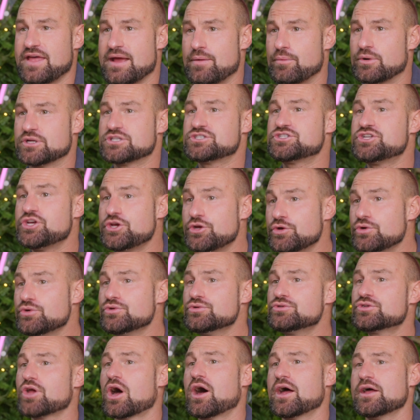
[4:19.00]
there were
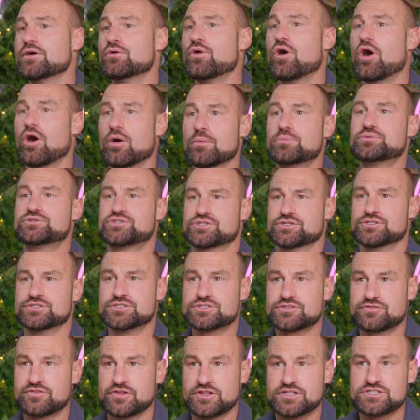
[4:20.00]
2 dial
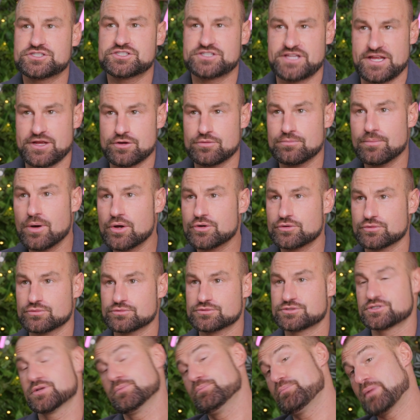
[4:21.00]
options for the steel
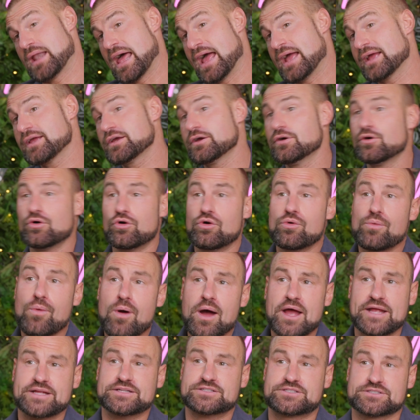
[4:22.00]
models, black or
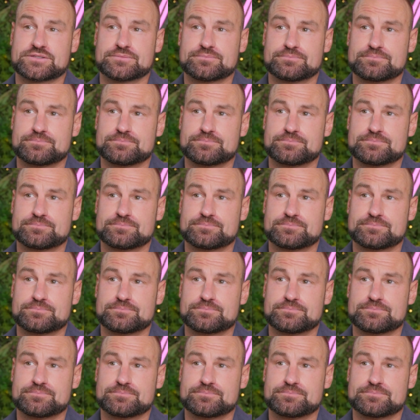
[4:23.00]
white.